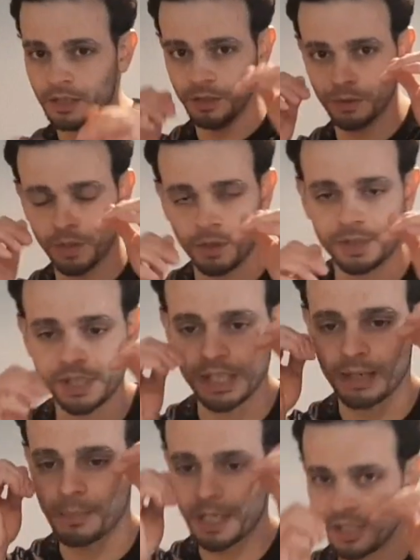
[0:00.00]
You'll notice
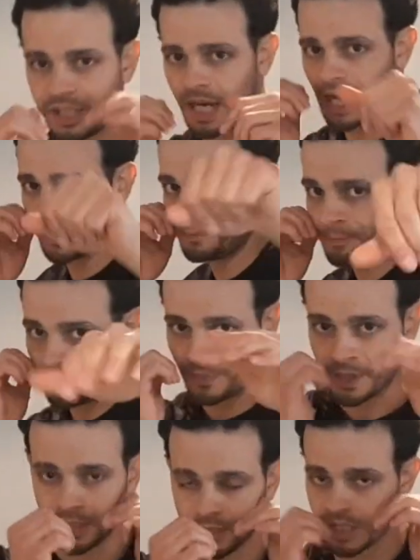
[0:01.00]
on my jab,
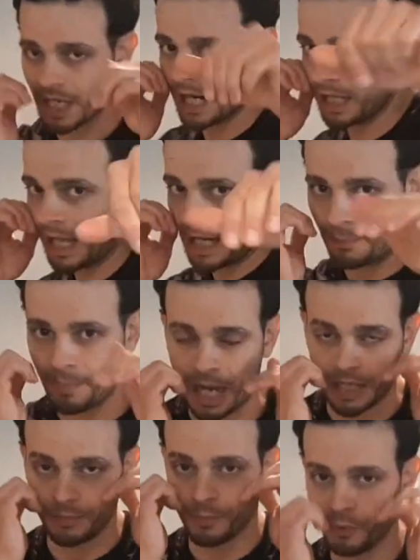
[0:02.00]
there's not a lot of
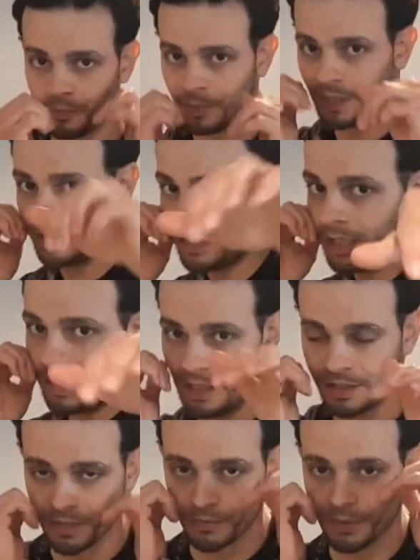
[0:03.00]
body movement.
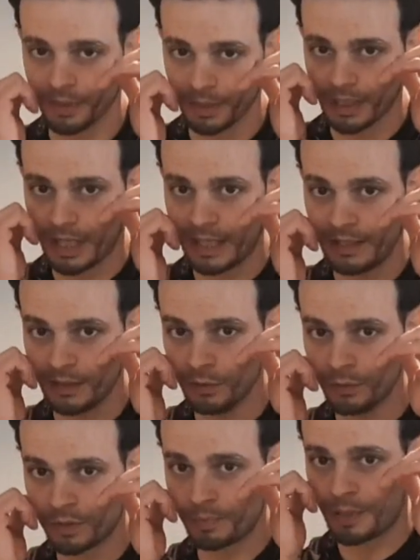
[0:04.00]
It's a real light,
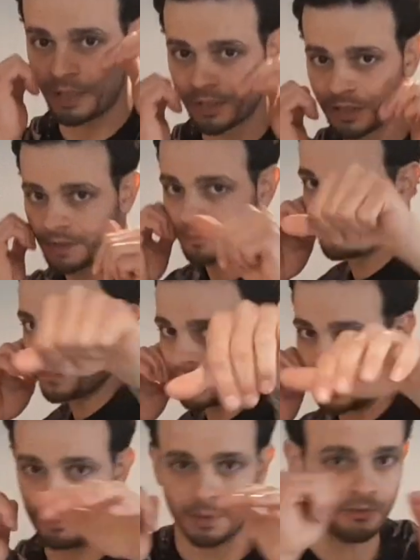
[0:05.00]
loose punch,
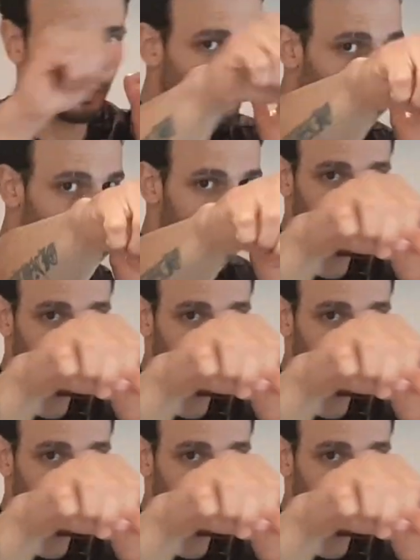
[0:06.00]
keeping relaxed